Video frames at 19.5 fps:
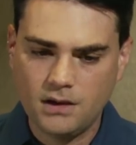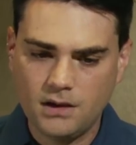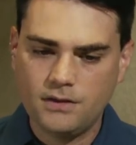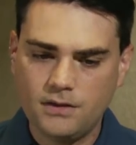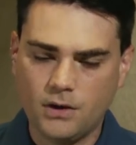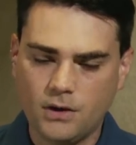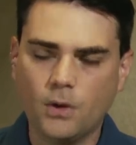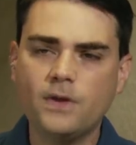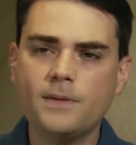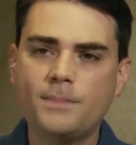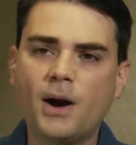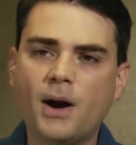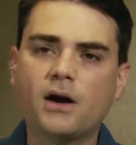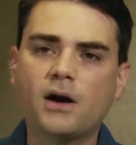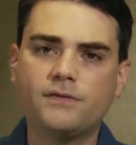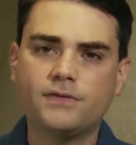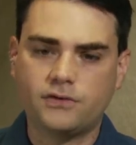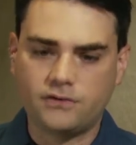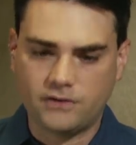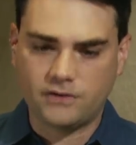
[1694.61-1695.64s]
The only part
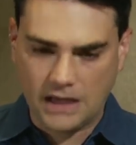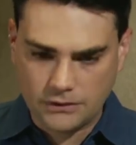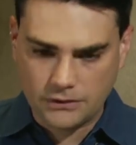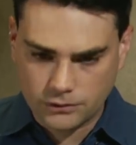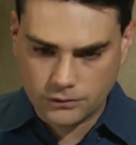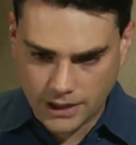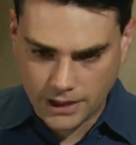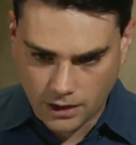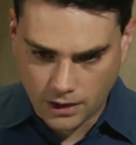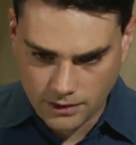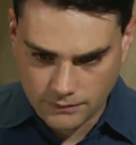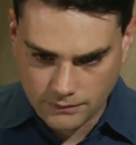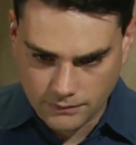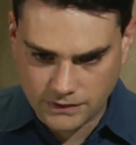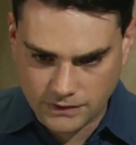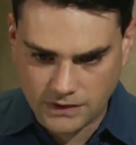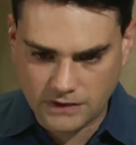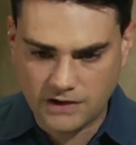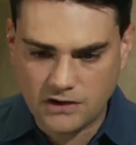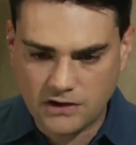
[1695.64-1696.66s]
of the standard narrative
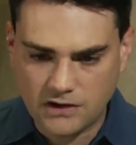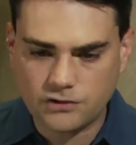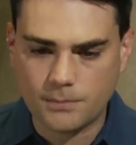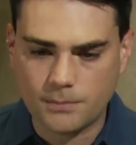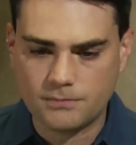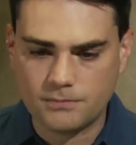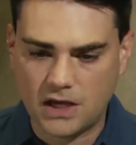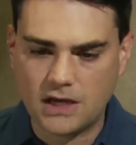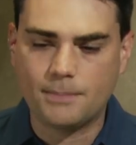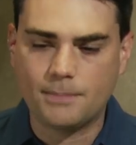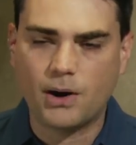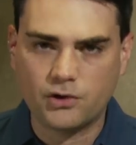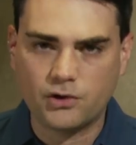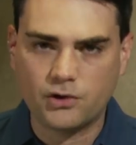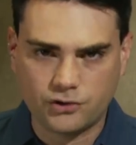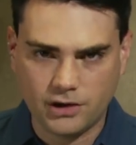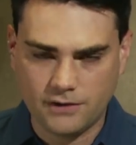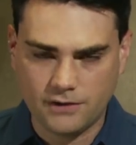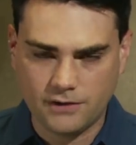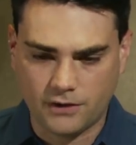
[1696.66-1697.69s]
that the data
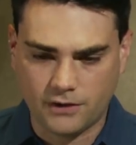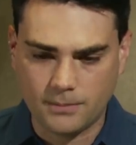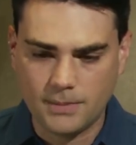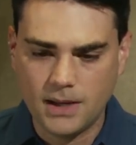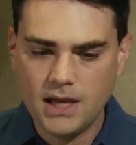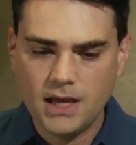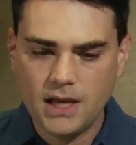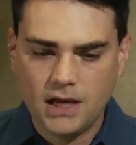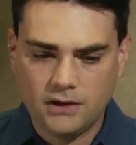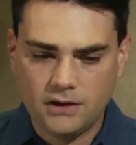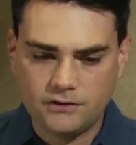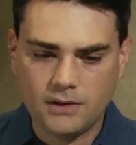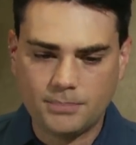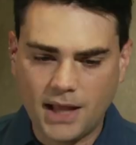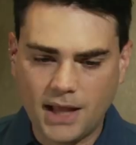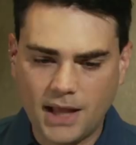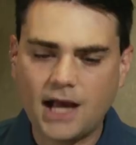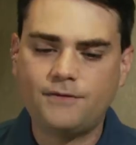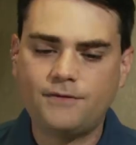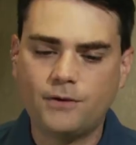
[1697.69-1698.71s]
partially affirm is that
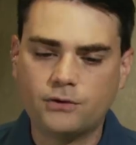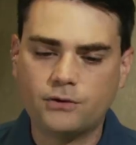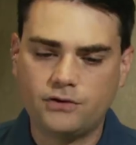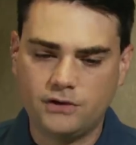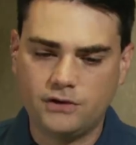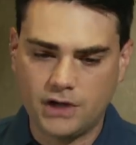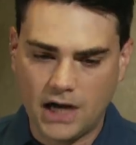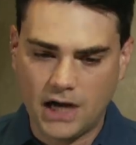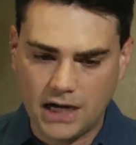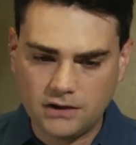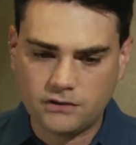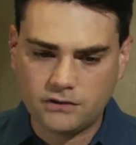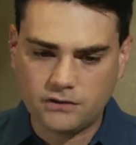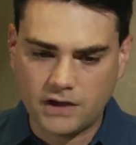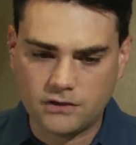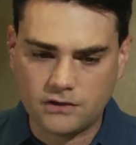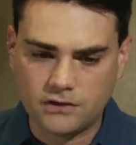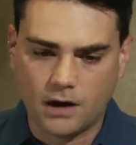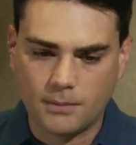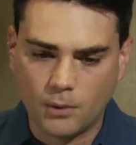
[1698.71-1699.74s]
black folks in the United
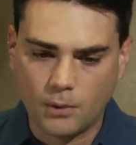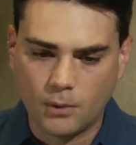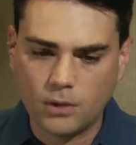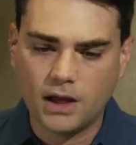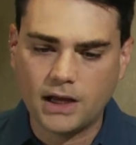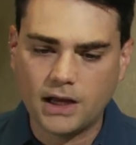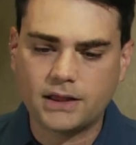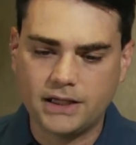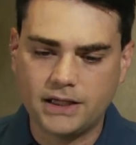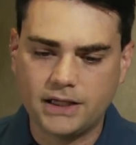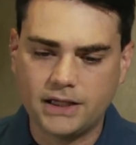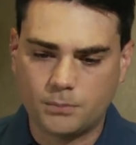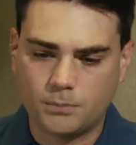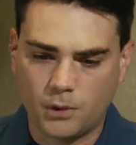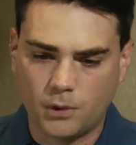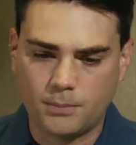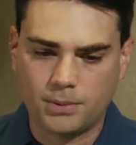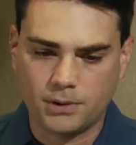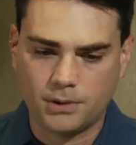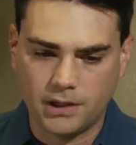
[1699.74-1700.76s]
States are more likely to
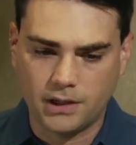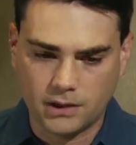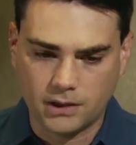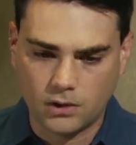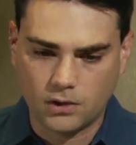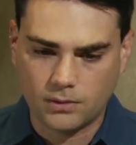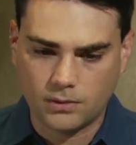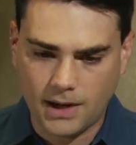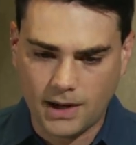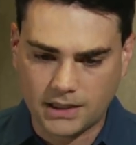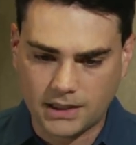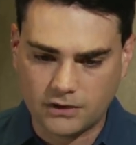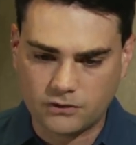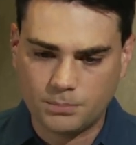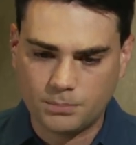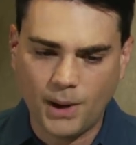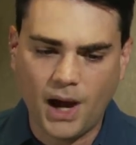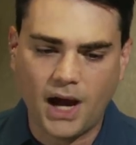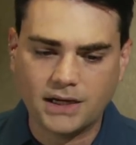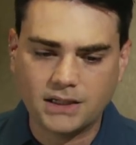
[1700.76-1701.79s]
support political
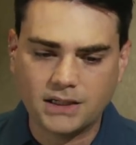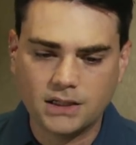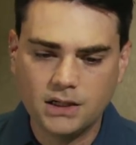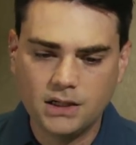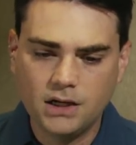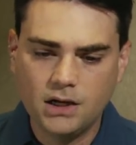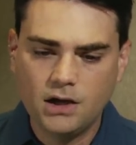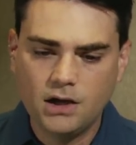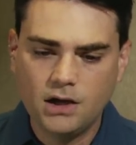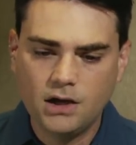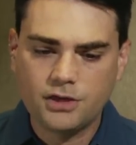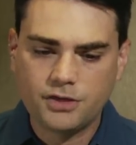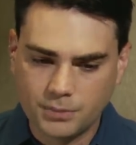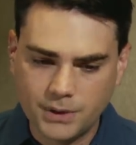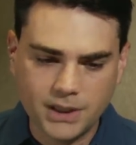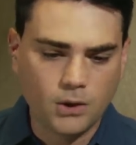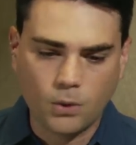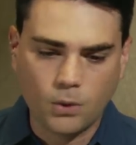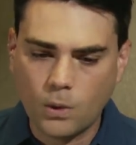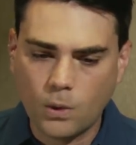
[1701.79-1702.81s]
correctness, but
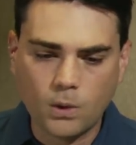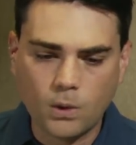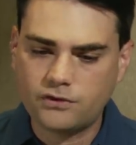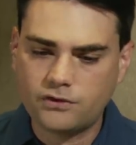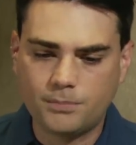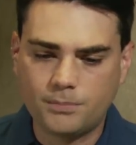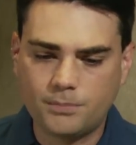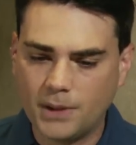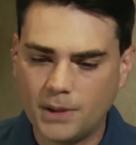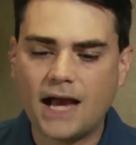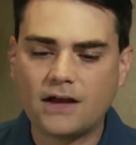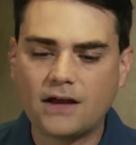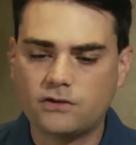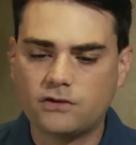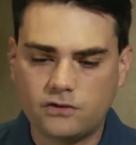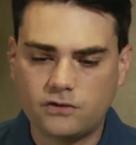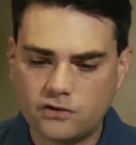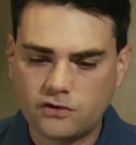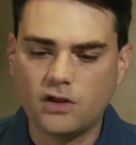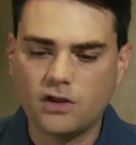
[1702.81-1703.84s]
three quarters of
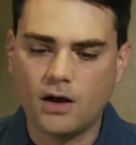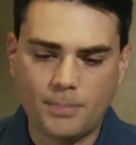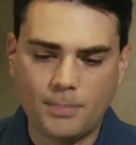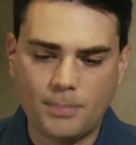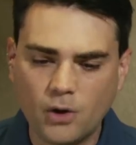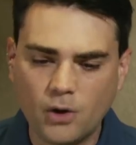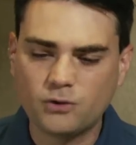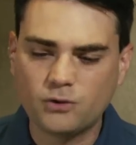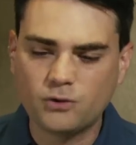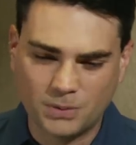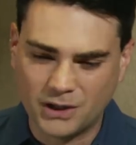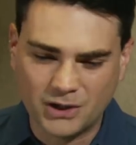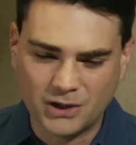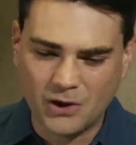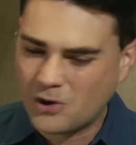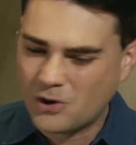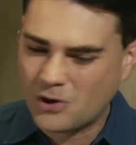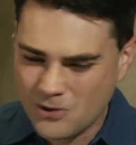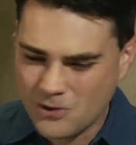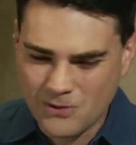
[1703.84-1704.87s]
blacks still oppose
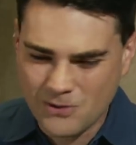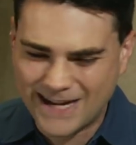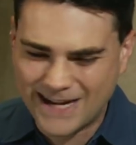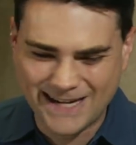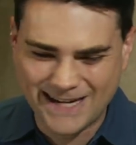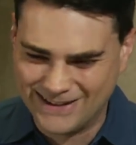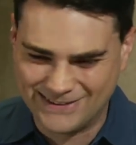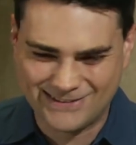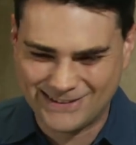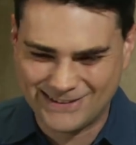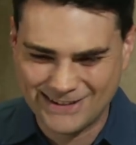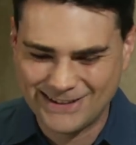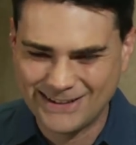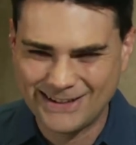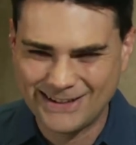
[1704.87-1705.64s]
political correctness.